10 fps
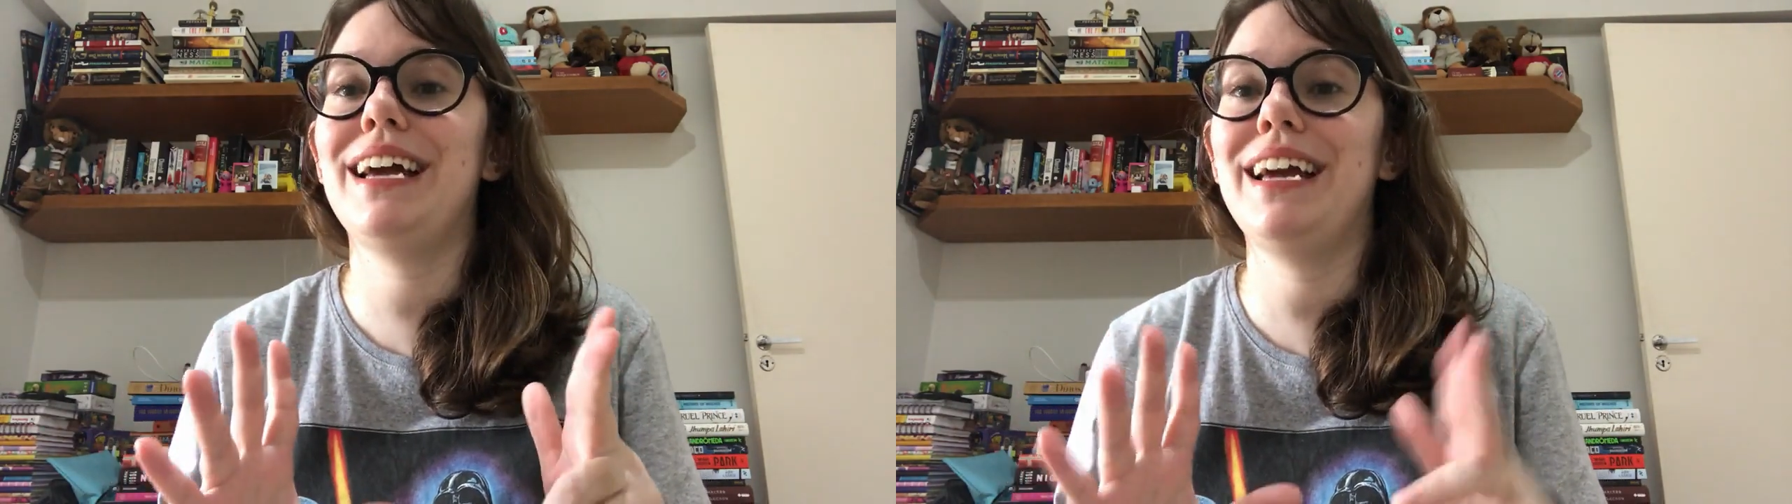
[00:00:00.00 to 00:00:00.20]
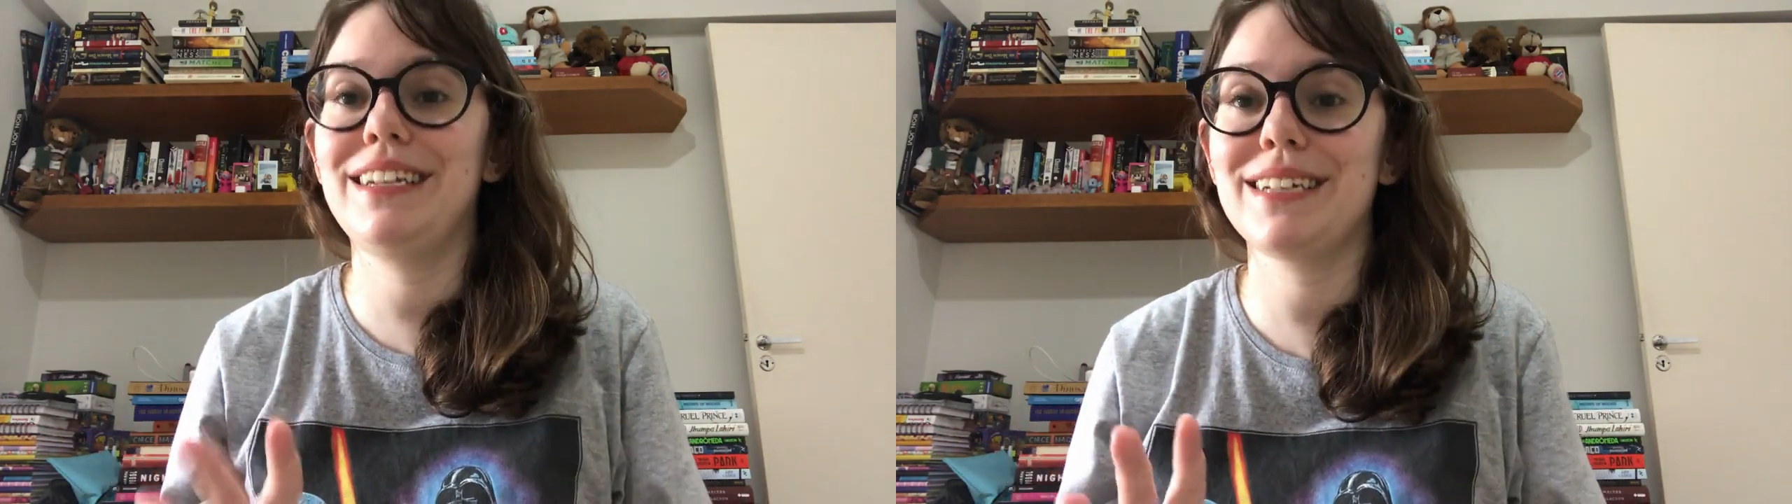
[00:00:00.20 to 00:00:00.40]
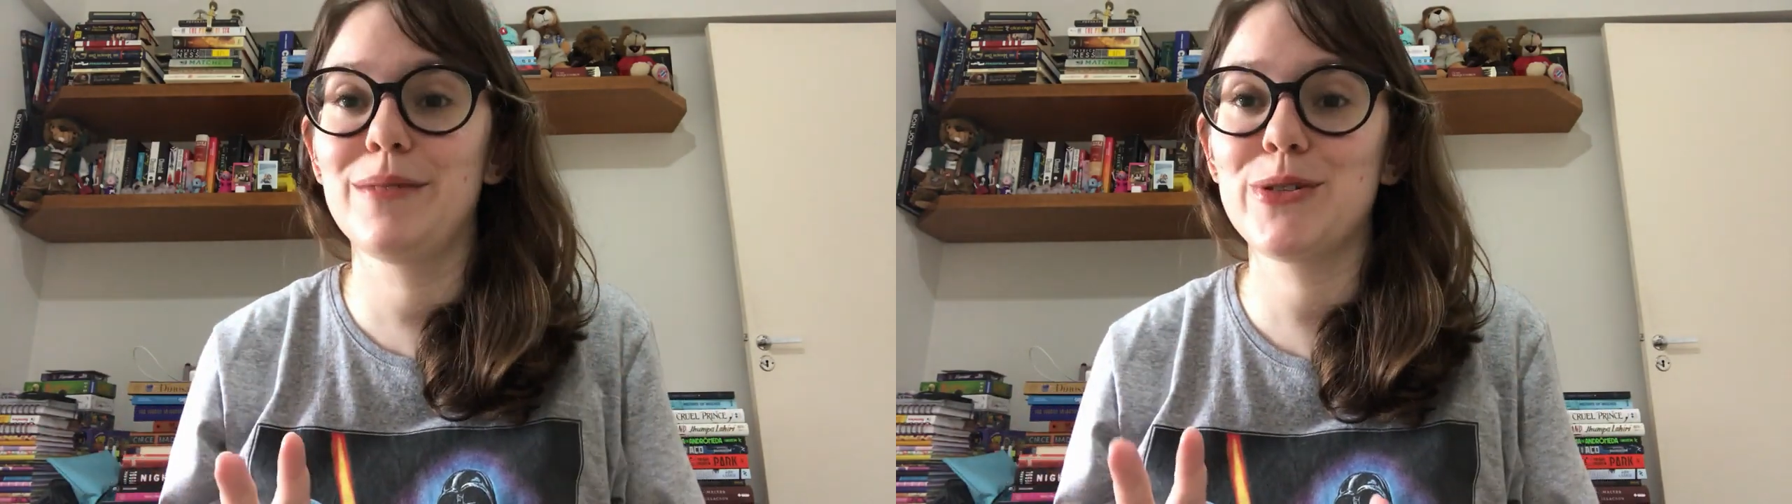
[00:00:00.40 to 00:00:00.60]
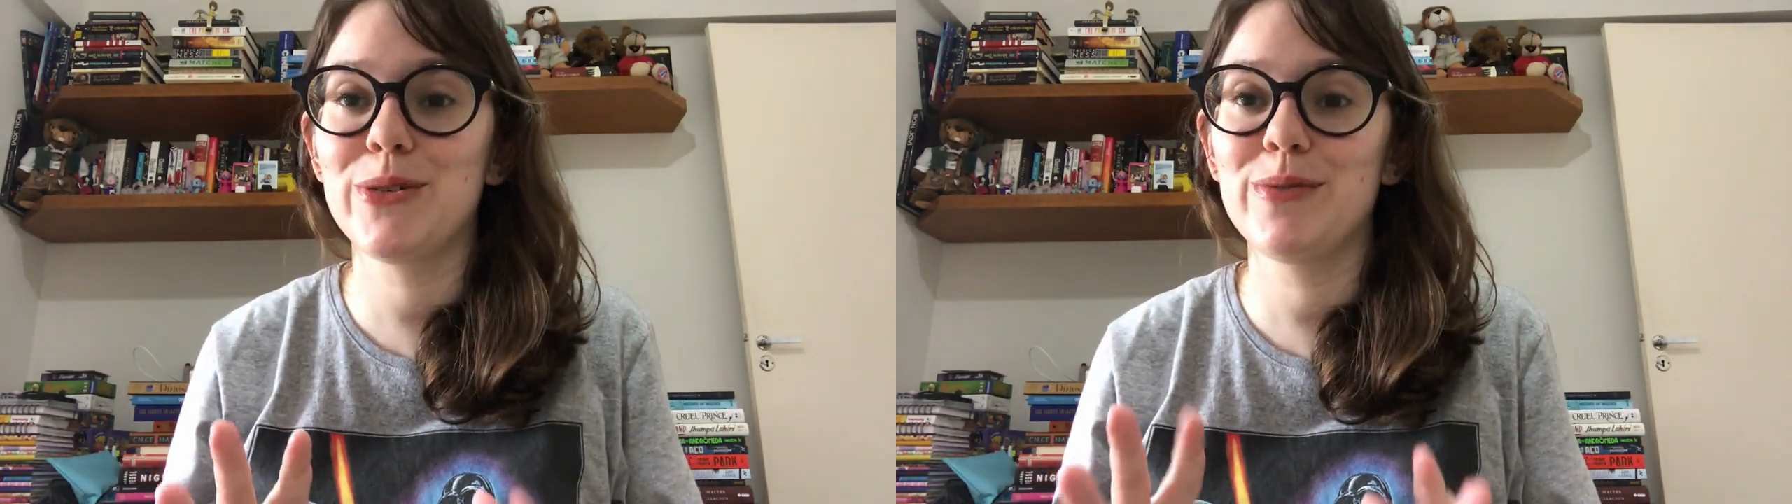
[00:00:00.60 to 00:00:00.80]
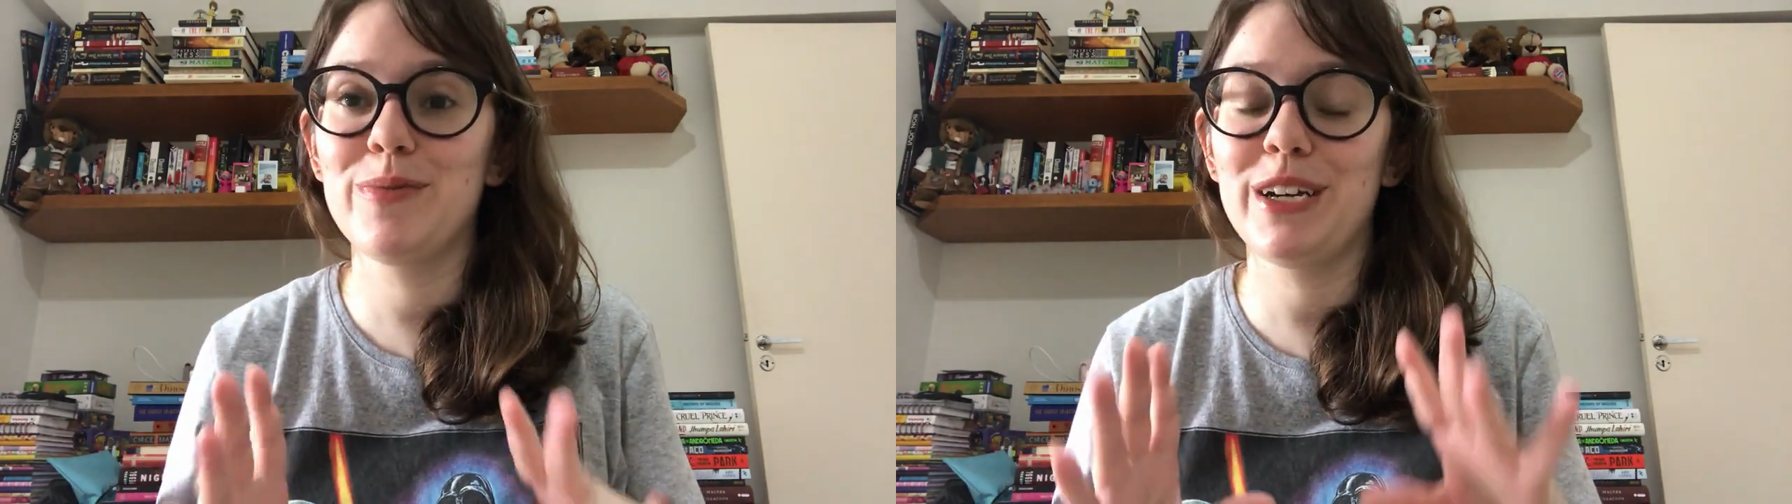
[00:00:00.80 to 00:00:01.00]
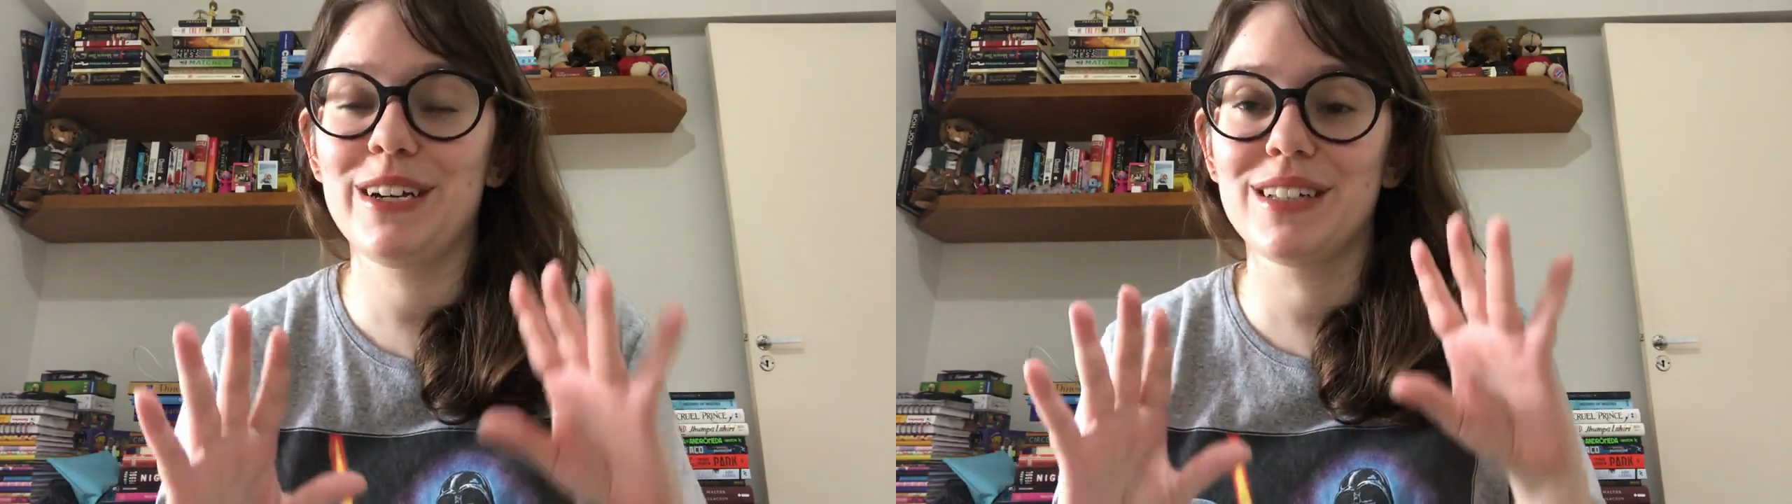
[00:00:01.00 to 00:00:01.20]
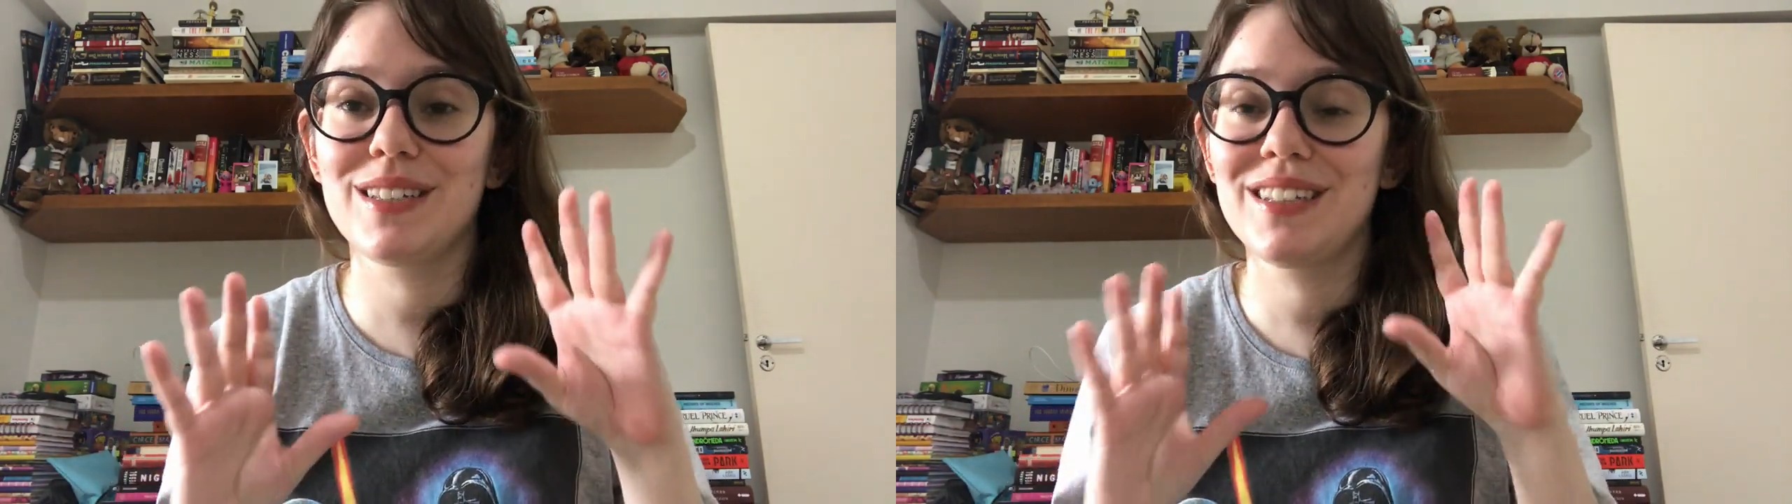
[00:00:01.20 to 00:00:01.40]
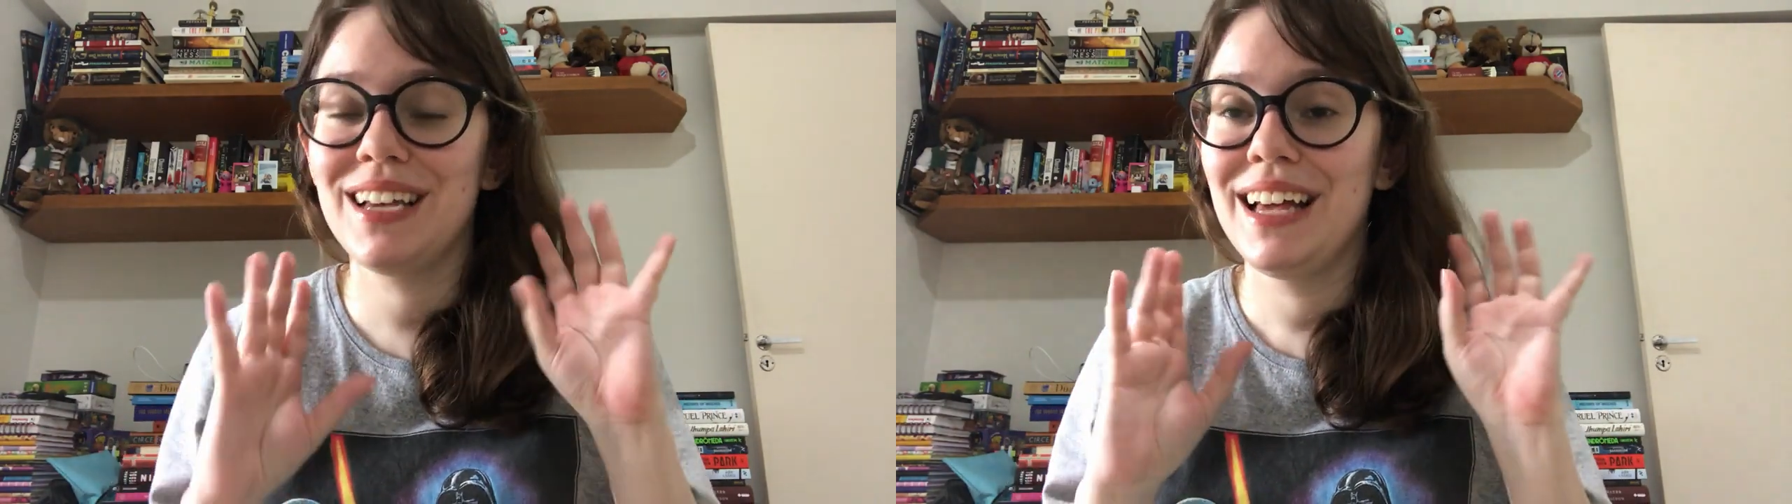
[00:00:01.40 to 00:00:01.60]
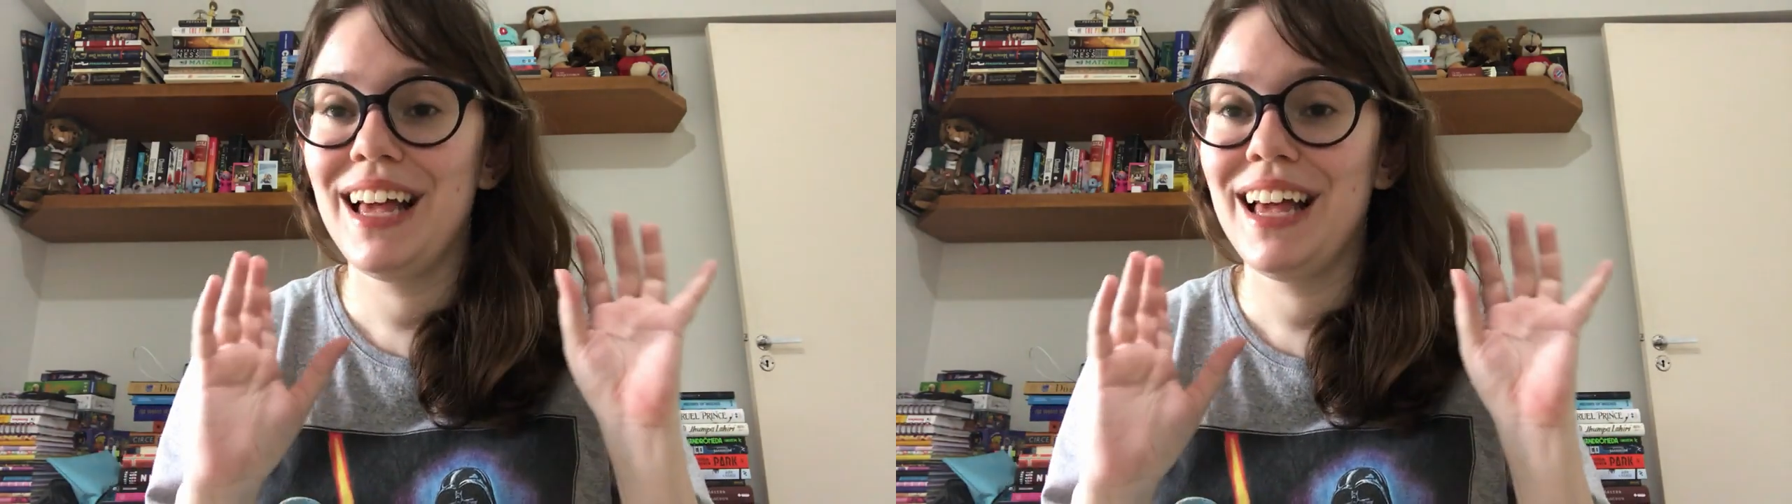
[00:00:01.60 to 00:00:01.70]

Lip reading: anytime soon, because